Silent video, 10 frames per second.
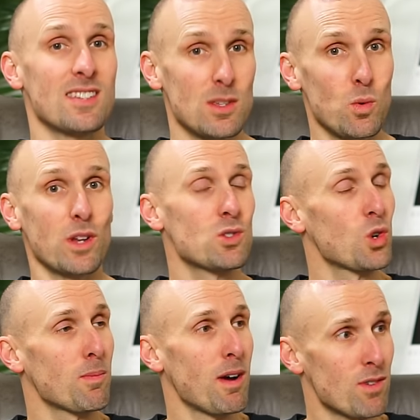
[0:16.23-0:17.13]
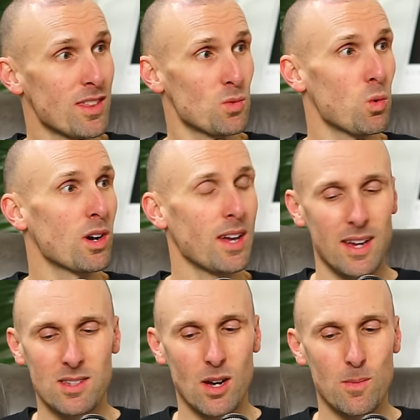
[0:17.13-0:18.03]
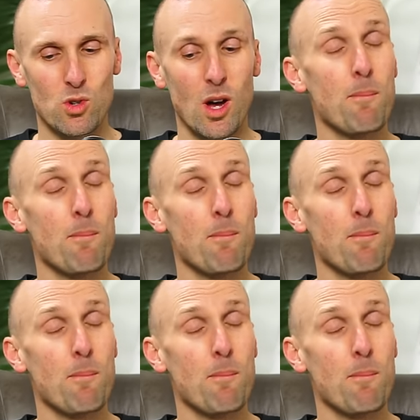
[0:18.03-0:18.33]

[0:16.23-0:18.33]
That's what we're going to talk about, running this 1K time trial.